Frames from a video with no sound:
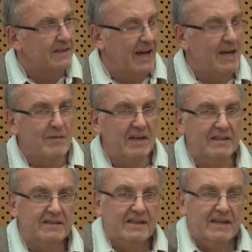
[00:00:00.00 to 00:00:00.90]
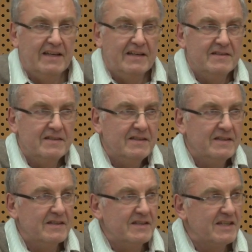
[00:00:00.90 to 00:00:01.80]
came
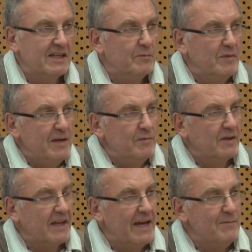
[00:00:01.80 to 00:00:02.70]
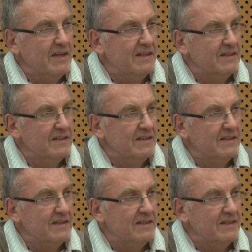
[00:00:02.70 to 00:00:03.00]
skilled people came